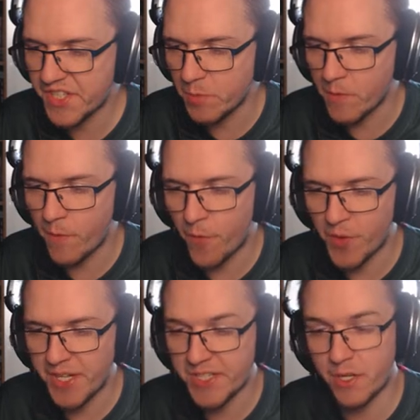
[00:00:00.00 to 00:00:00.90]
So we've
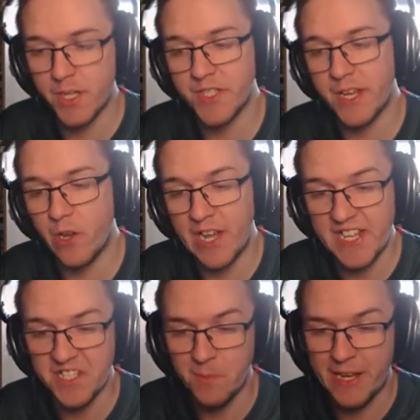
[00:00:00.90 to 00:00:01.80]
avoided sides there like
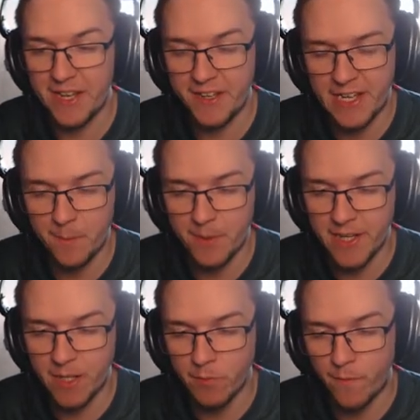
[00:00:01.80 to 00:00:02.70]
Inter Milan,
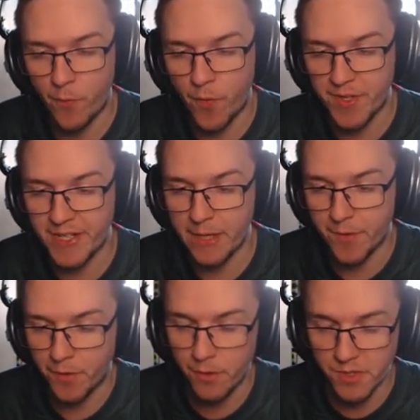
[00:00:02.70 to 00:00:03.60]
Napoli. We've avoided
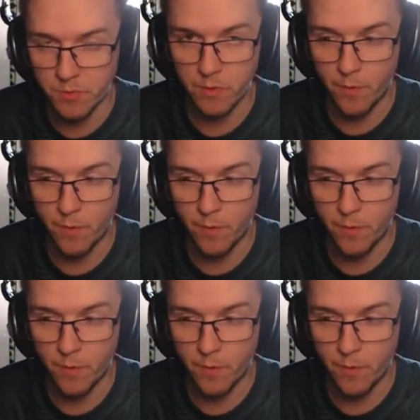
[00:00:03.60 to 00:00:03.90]
Leverkusen.